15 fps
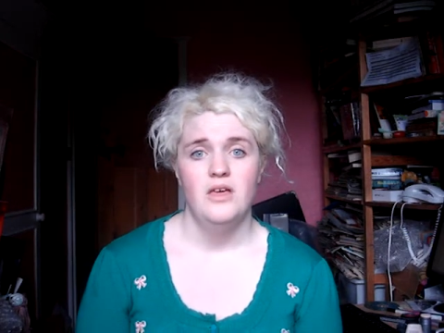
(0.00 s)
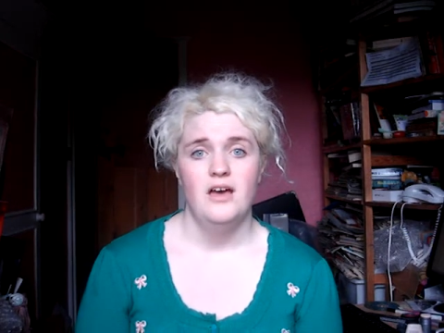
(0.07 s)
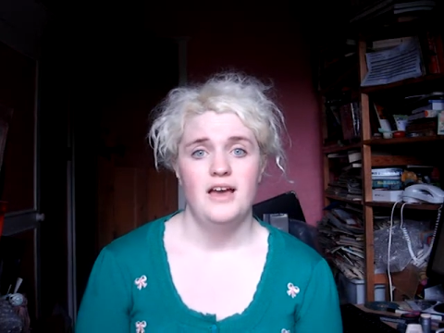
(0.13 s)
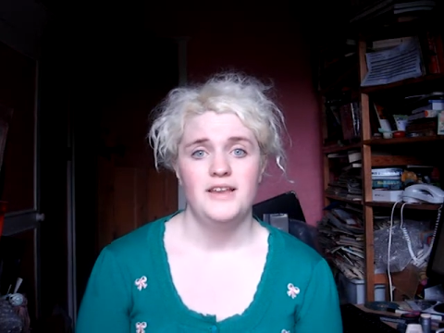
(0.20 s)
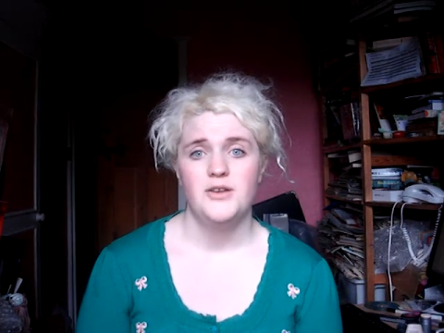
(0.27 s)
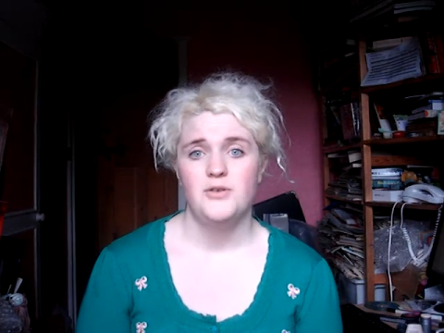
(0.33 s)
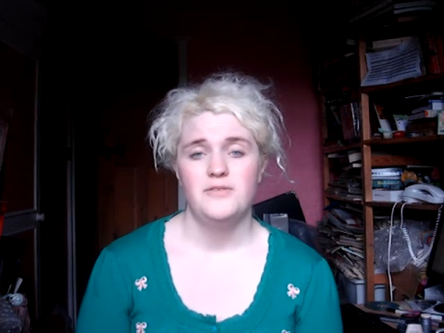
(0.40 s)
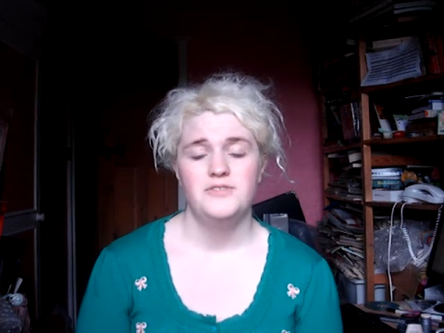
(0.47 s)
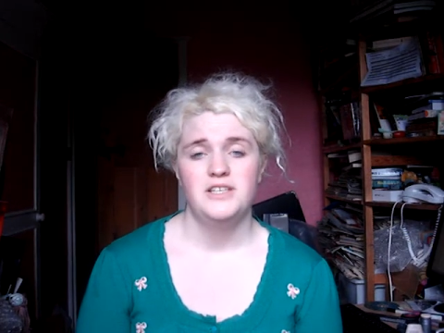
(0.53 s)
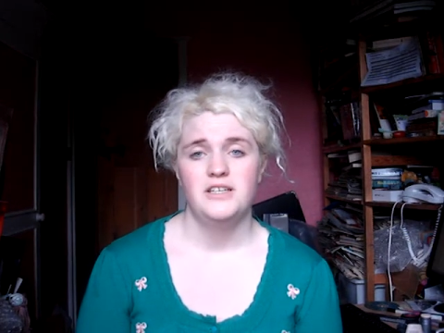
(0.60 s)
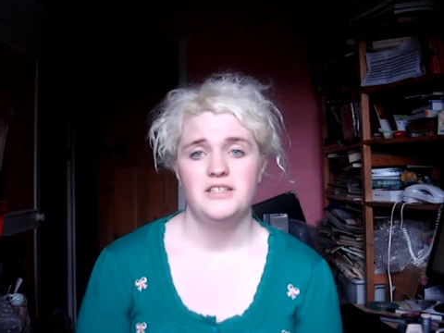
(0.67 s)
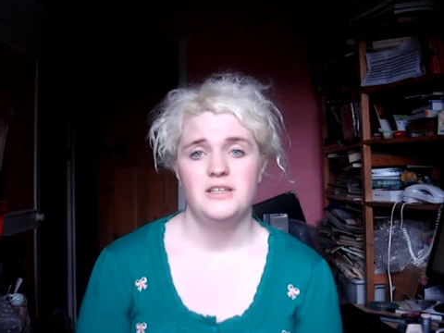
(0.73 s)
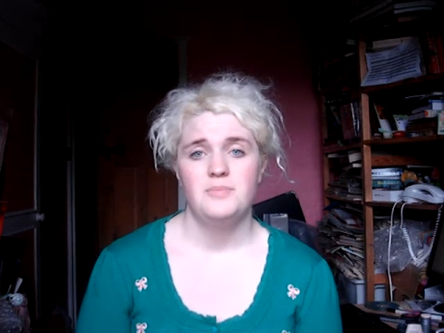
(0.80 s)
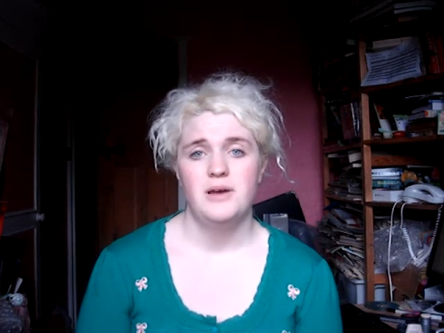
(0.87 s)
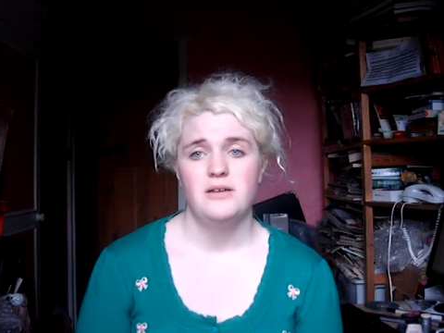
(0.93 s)
I don't have
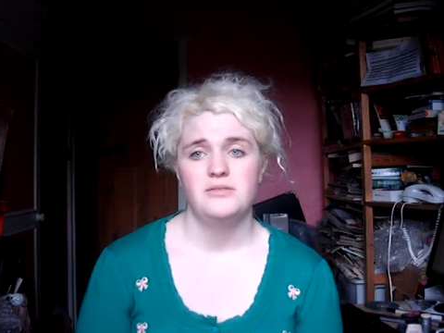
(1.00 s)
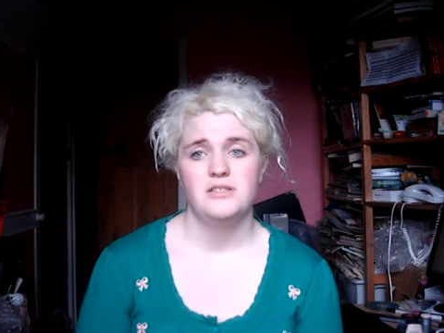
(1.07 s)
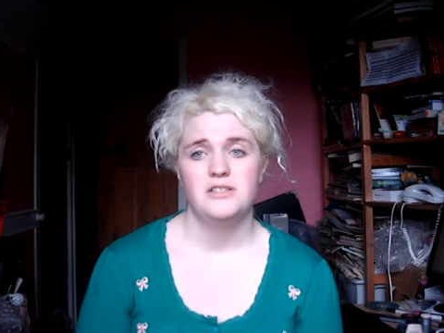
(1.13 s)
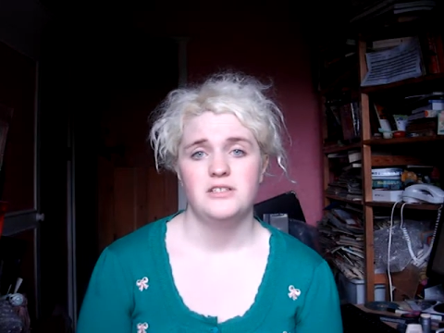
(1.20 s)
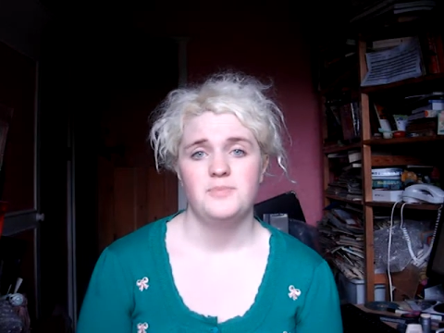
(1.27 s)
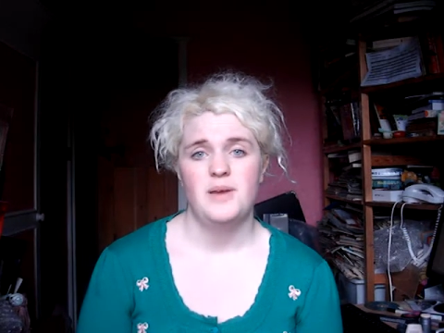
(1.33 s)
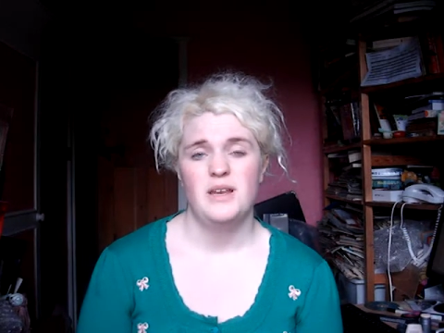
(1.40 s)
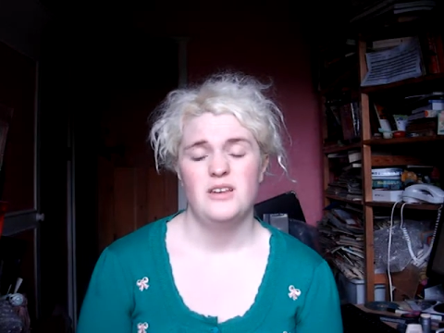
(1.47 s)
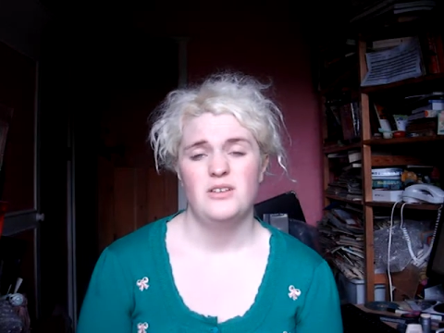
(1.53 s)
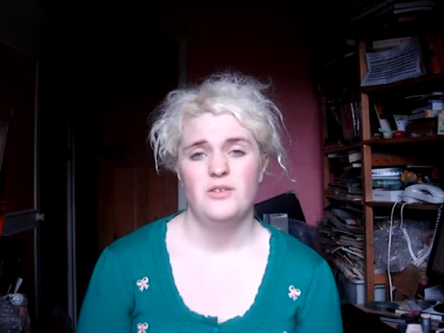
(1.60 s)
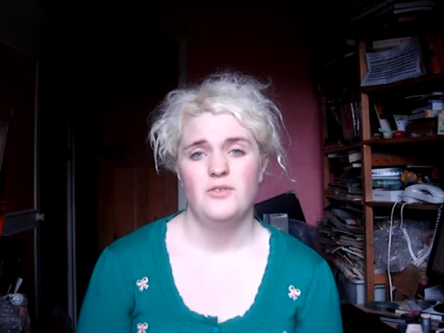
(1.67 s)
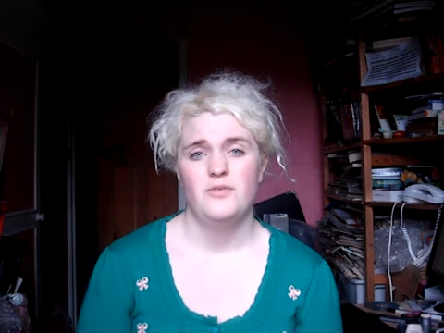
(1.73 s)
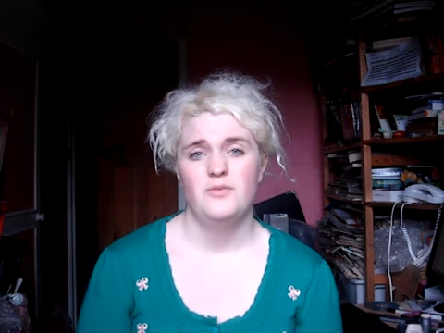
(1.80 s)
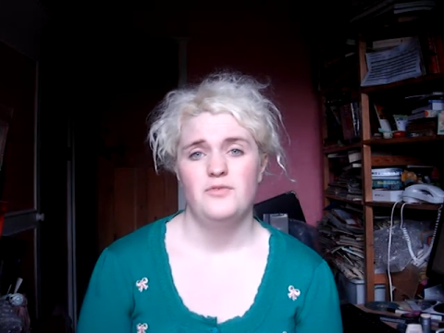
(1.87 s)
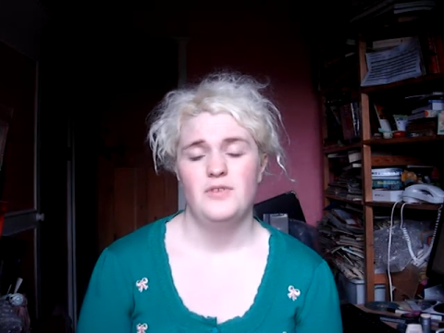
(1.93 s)
£60 to spend
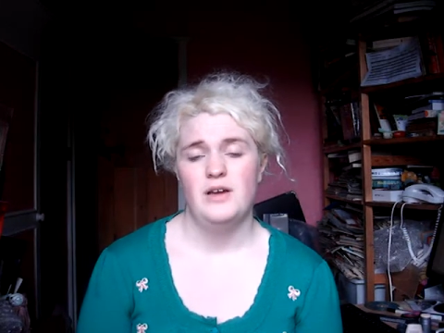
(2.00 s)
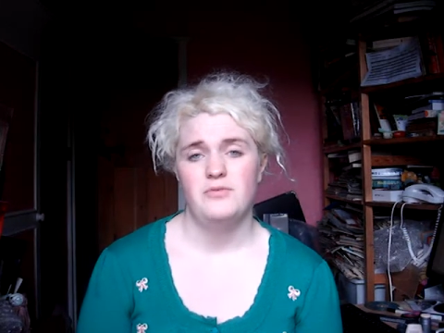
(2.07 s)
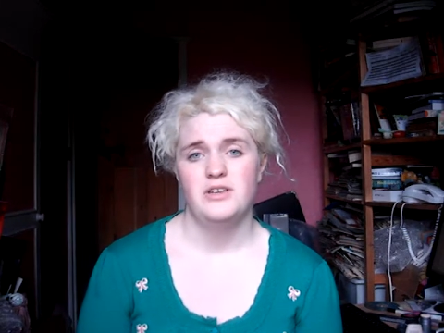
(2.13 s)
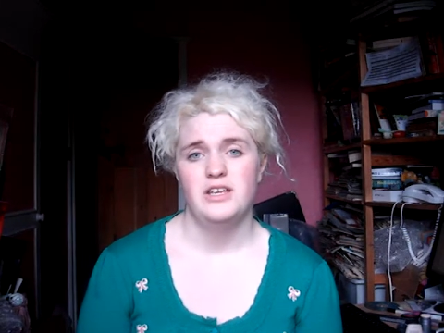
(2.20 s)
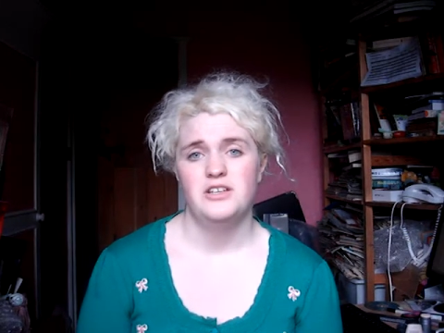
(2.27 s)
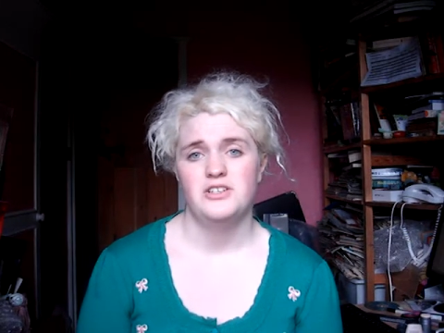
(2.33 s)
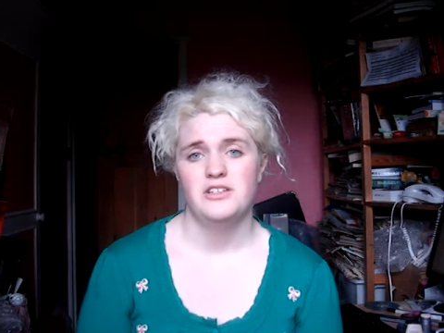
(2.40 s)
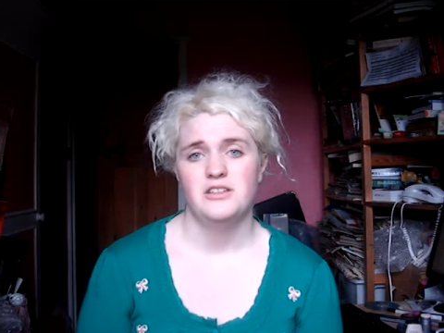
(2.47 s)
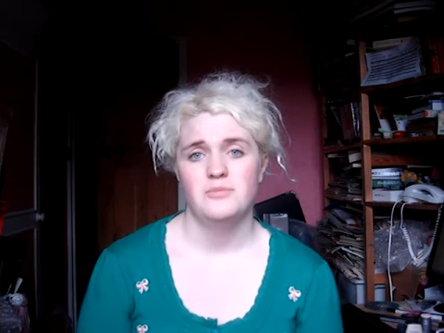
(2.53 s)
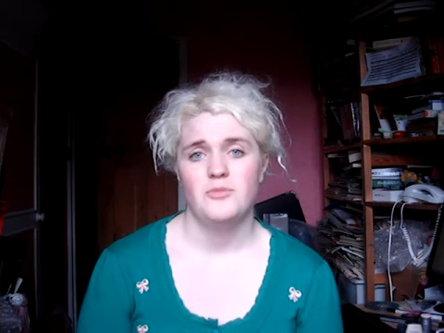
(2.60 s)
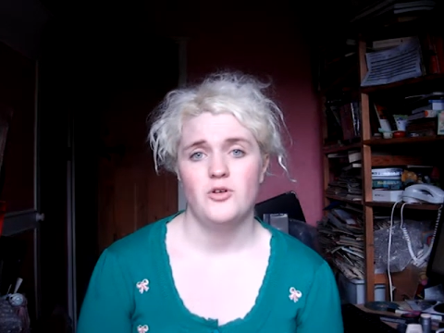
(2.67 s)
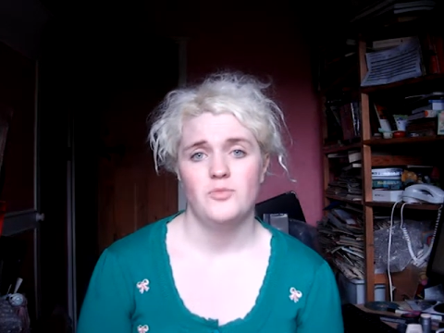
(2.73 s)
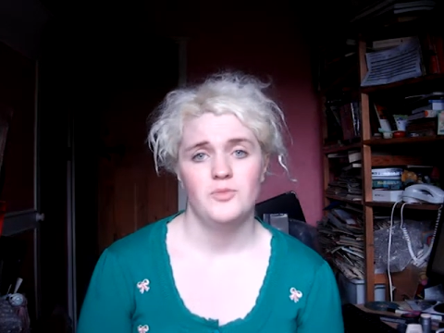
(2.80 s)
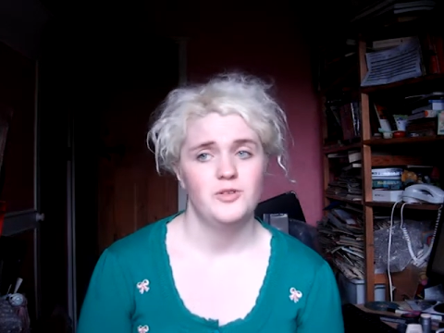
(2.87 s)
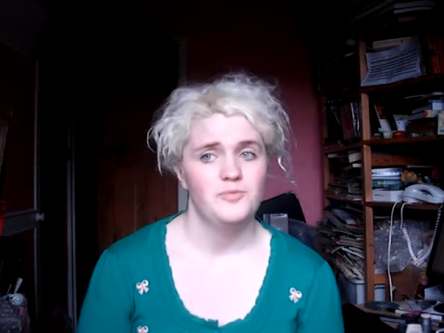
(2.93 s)
on foundation at the
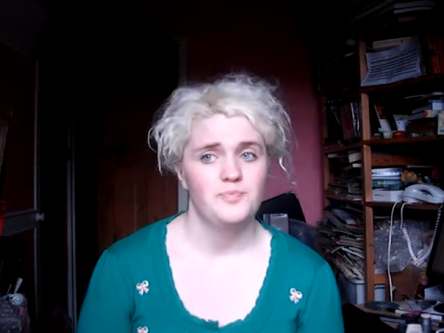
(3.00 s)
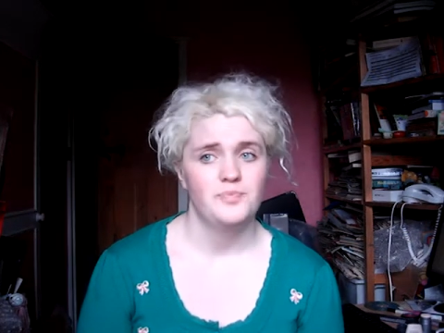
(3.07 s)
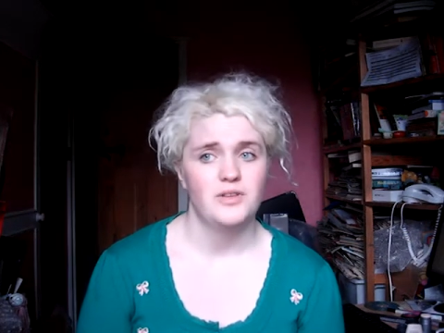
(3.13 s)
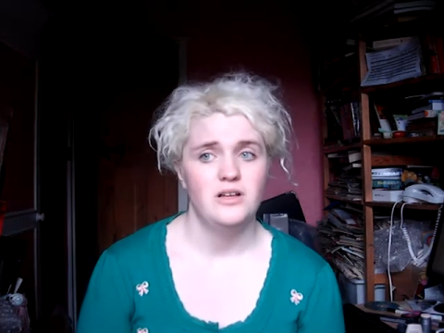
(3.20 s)
moment.